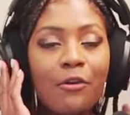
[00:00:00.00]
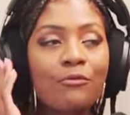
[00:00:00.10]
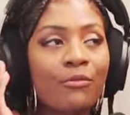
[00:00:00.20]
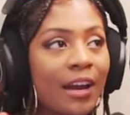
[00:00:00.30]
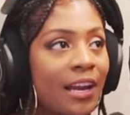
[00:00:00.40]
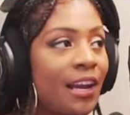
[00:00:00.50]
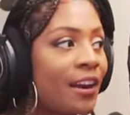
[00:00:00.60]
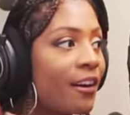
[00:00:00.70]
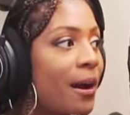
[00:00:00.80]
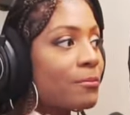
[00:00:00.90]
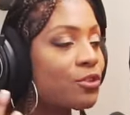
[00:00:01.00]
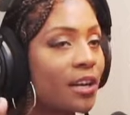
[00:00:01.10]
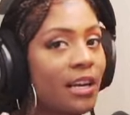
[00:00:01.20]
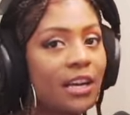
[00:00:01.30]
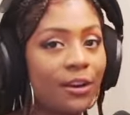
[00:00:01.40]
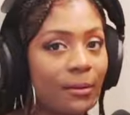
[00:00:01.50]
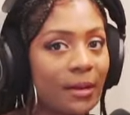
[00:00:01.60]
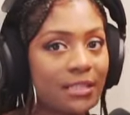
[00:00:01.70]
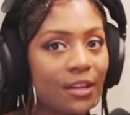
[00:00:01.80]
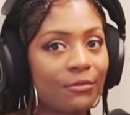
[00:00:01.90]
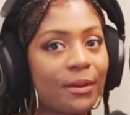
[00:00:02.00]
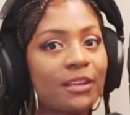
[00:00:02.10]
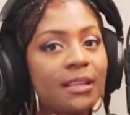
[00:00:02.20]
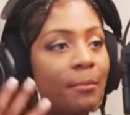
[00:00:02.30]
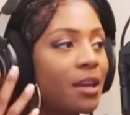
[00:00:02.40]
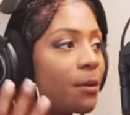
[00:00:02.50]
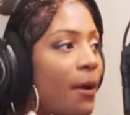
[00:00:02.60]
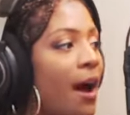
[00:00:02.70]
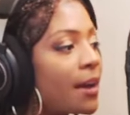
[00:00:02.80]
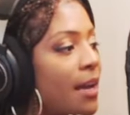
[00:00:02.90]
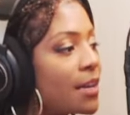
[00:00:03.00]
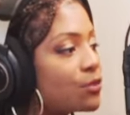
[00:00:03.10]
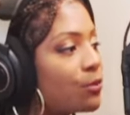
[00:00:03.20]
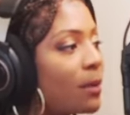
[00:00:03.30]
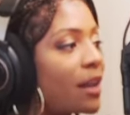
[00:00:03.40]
right here, I'm trying to hear myself because I'm in a podcast room.